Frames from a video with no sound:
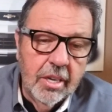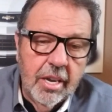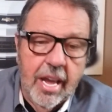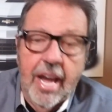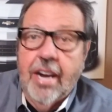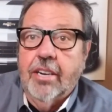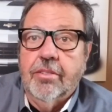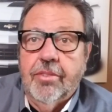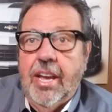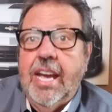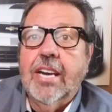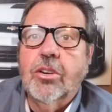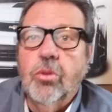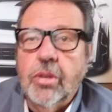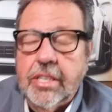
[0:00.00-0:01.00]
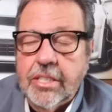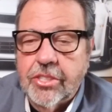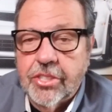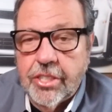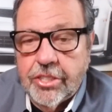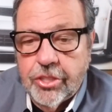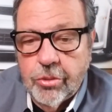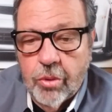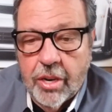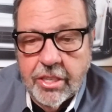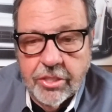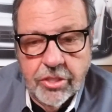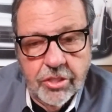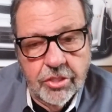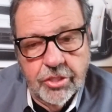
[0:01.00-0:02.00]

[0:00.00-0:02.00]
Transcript: out of equity situation.